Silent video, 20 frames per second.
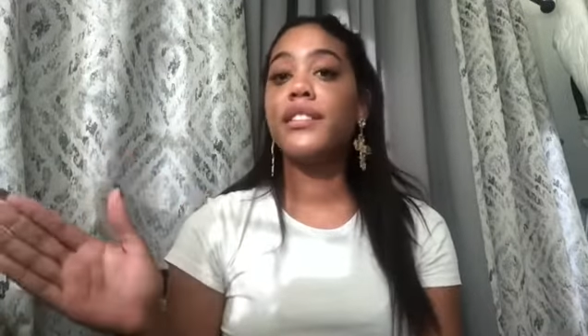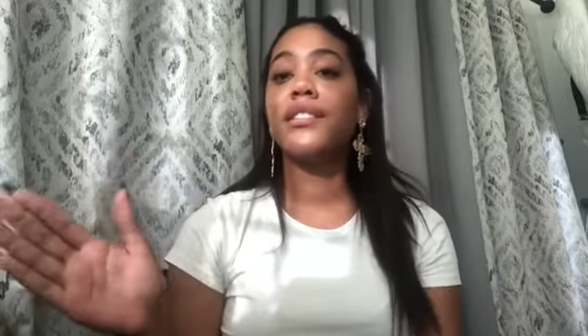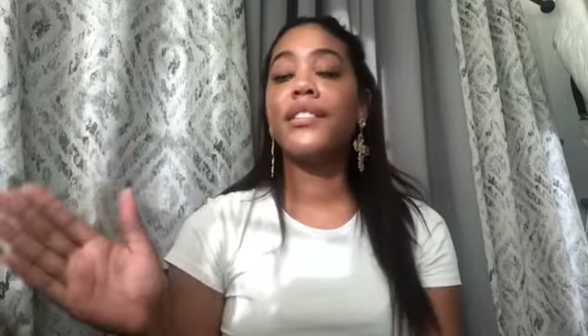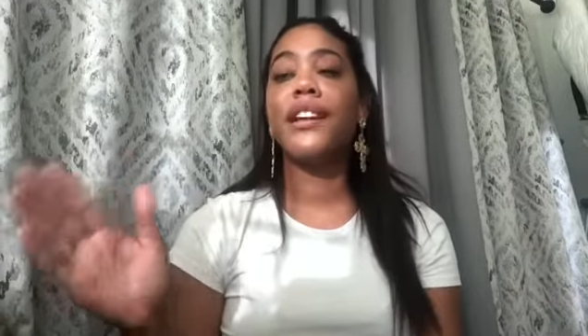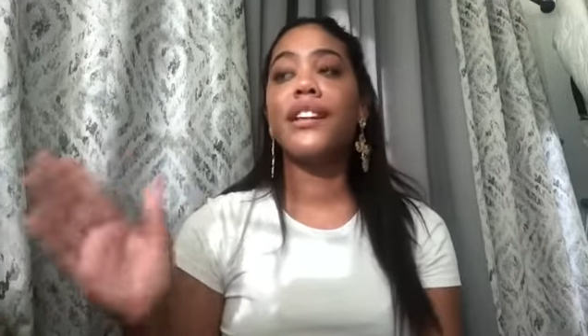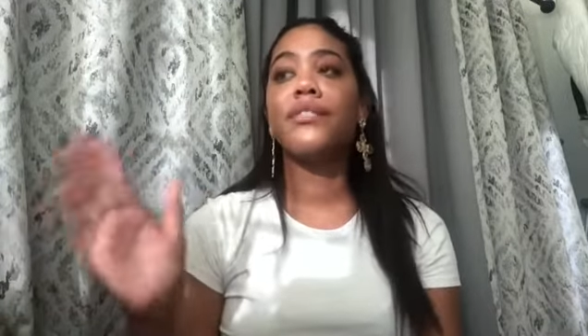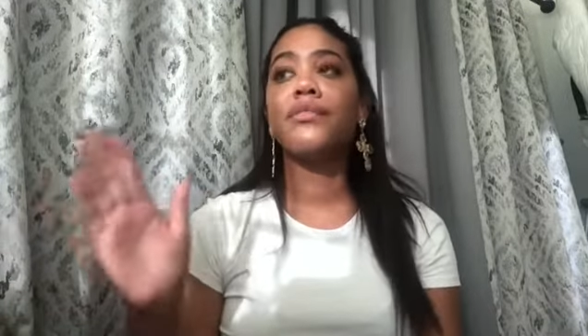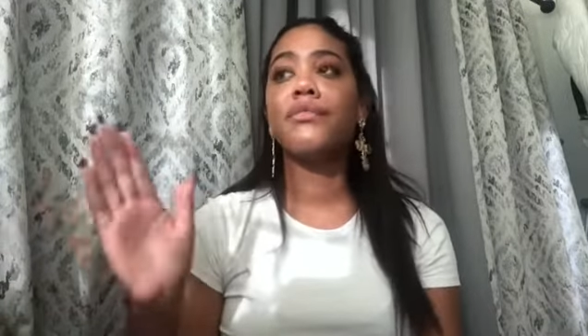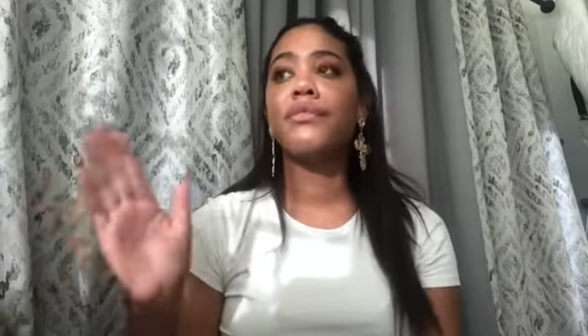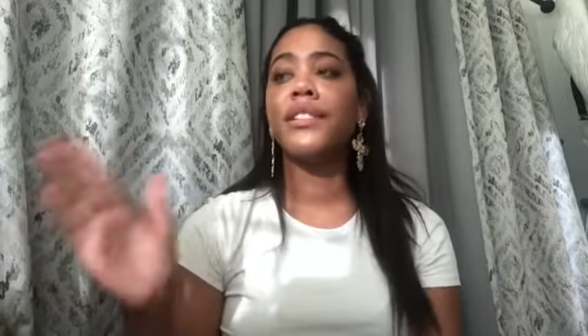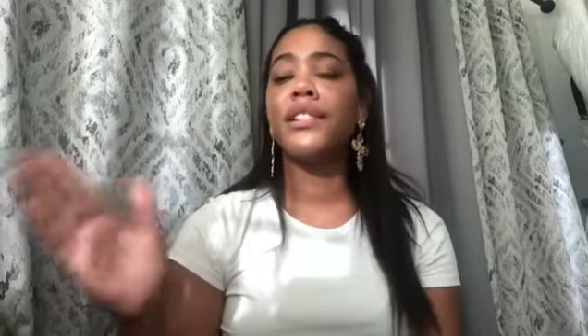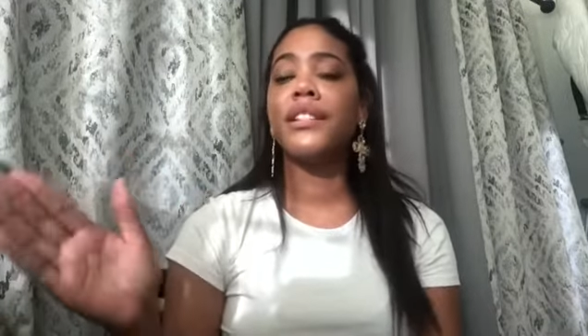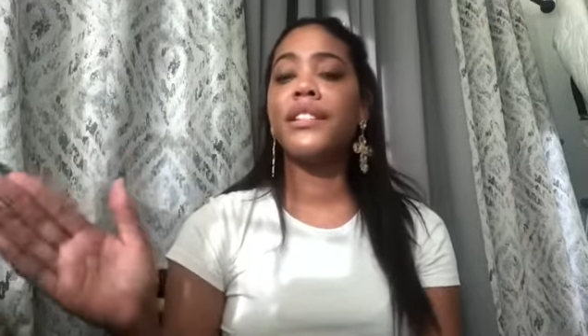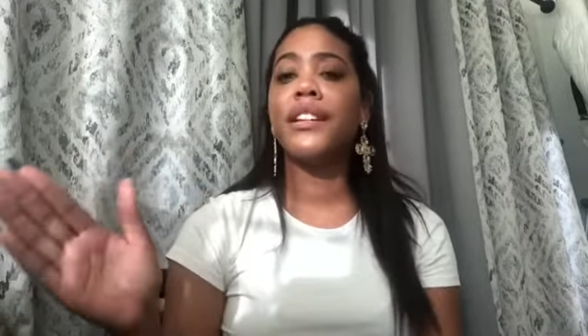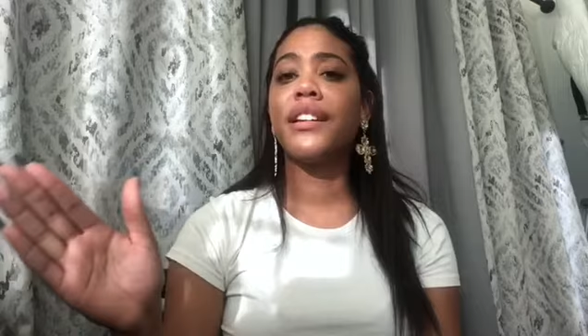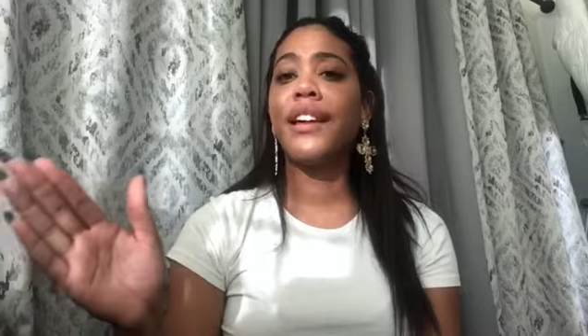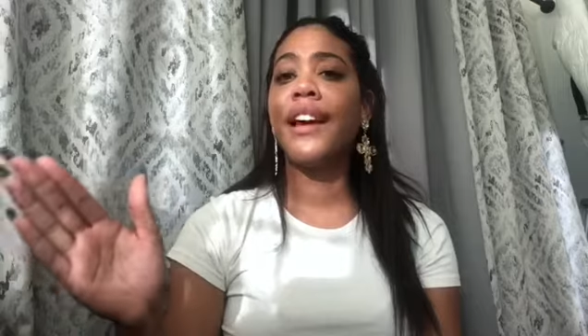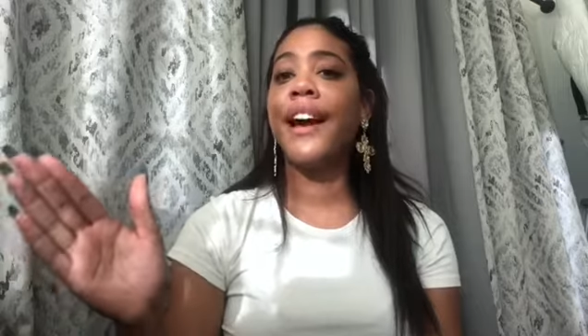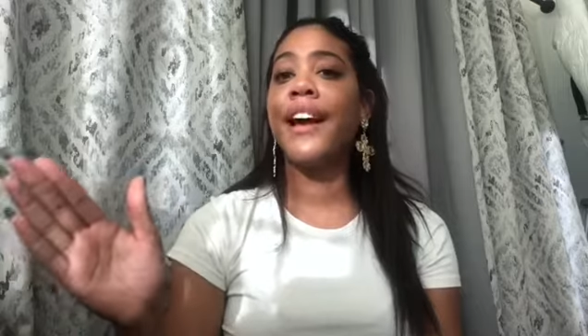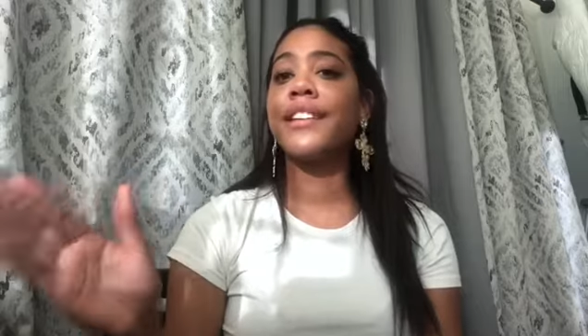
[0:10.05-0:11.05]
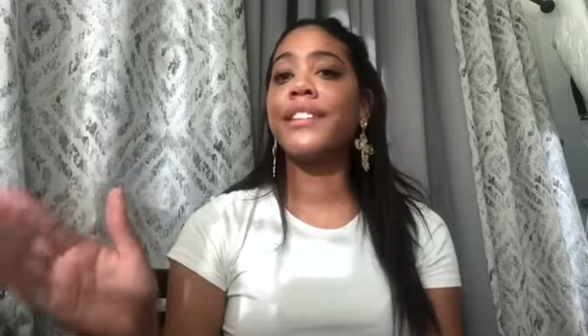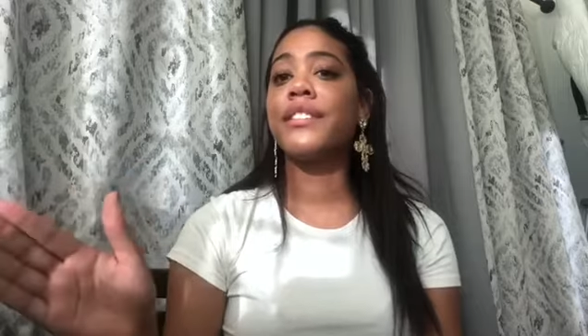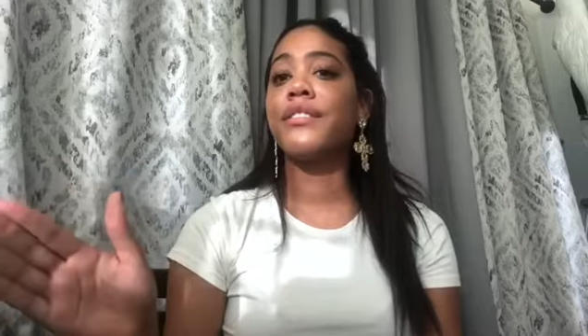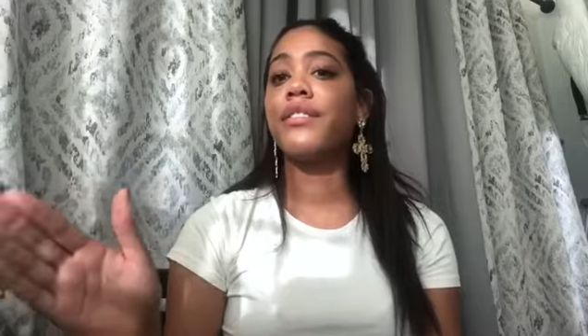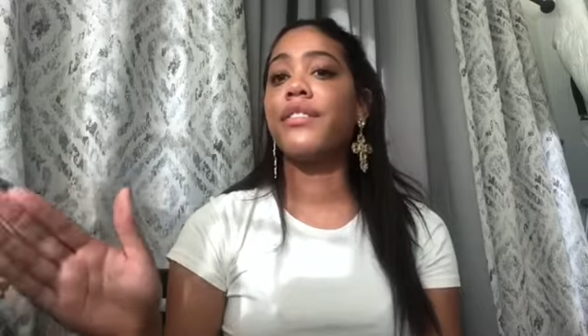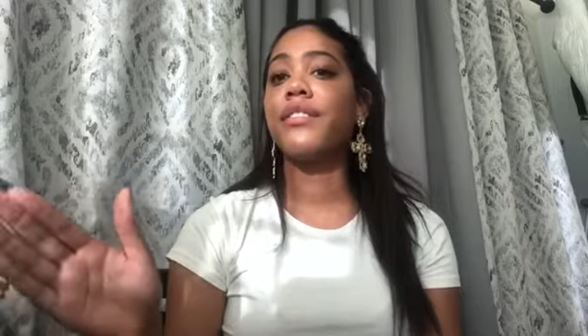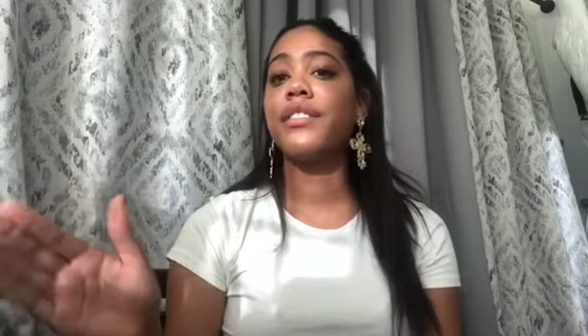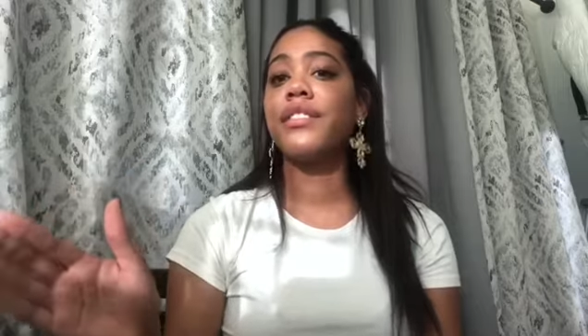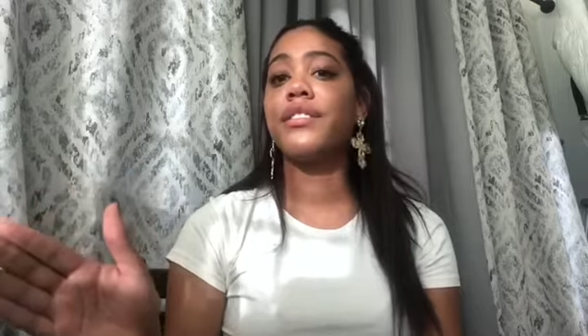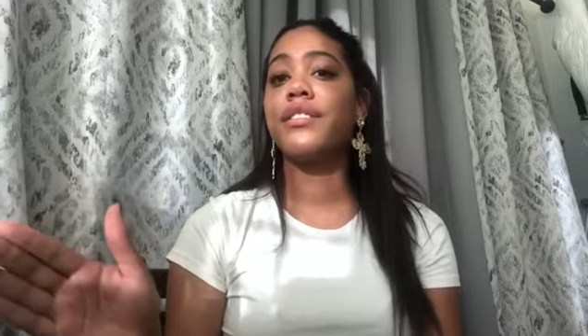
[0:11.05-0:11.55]
He has really good acting
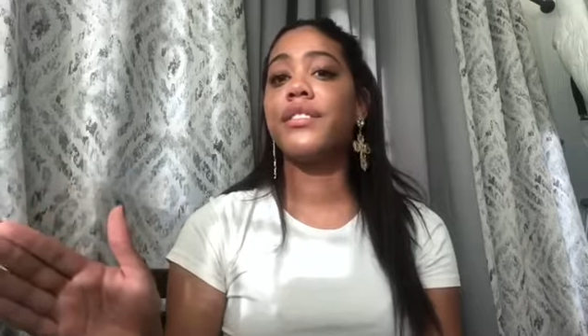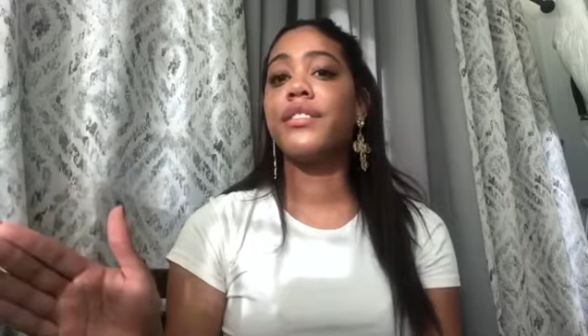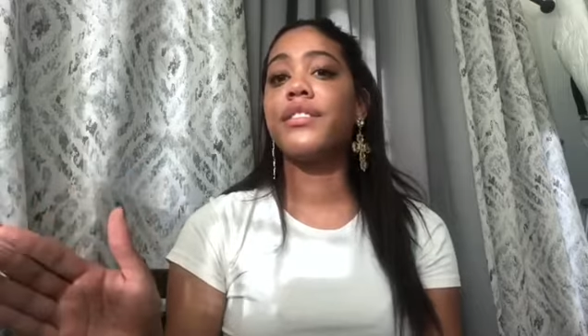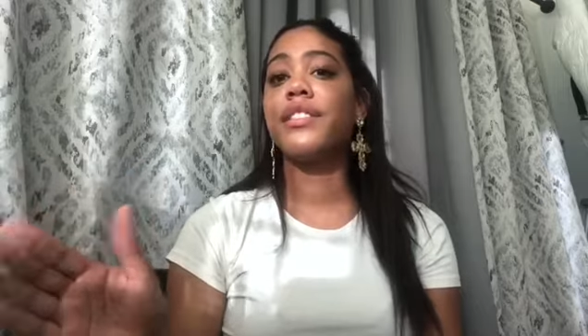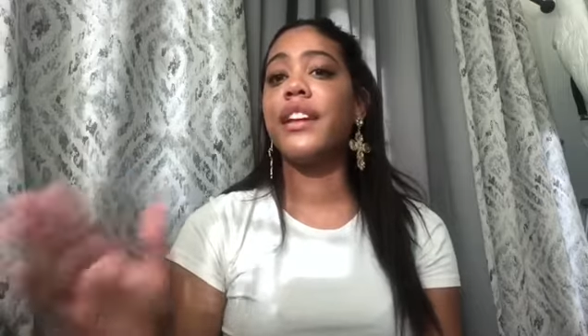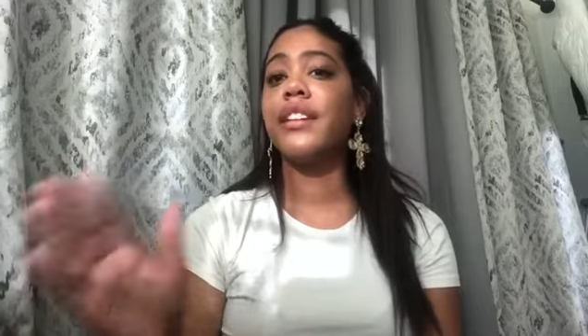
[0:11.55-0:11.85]
auditions.